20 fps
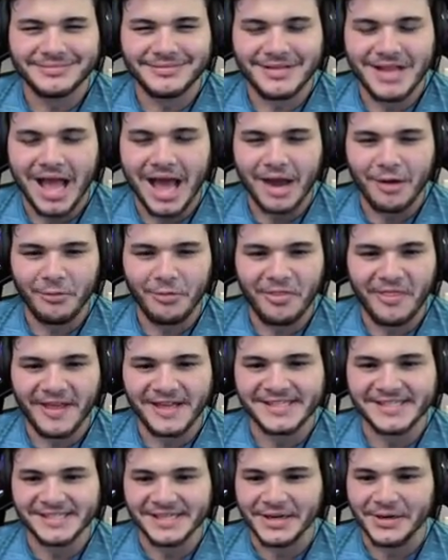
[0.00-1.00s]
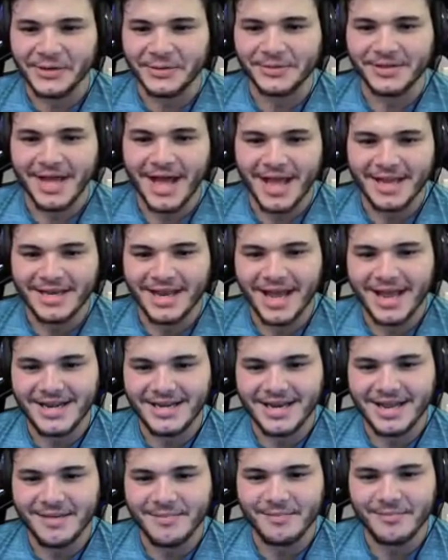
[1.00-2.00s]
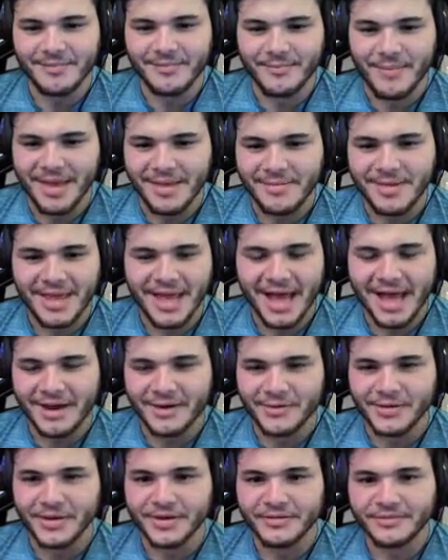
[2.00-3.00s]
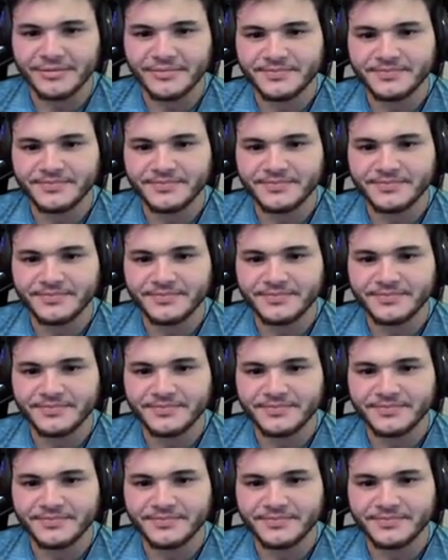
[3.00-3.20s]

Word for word: I don't think so. I, I, uh, maybe? I don't know.